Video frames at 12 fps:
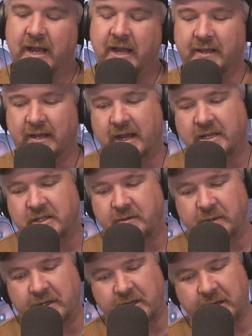And then as you've
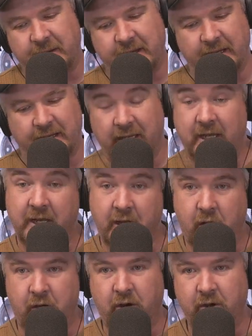been coming and getting
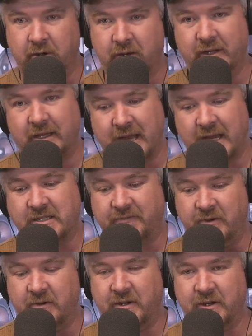harder in the last
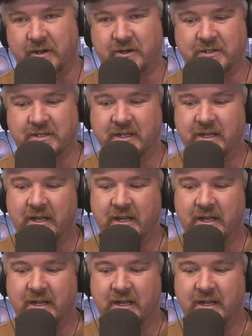few years,